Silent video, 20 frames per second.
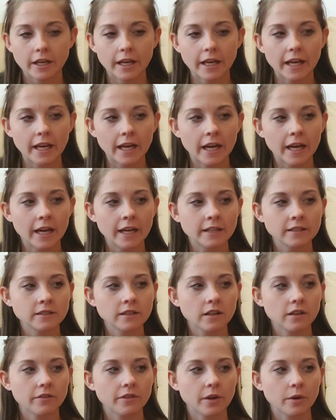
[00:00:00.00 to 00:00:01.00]

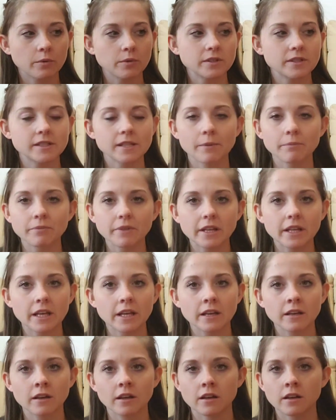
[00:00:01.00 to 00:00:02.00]
and there was
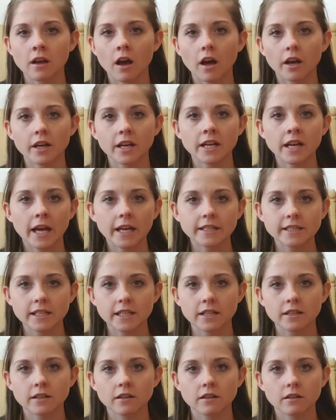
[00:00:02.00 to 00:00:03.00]
something not
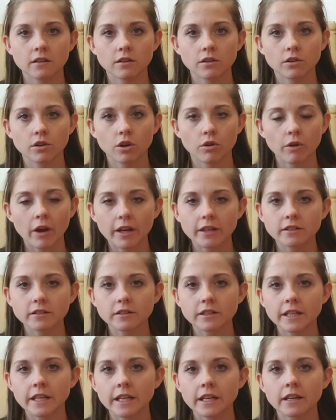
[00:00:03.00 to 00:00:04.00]
connected
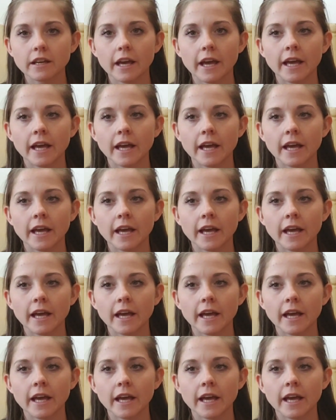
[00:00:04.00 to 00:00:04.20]
correctly,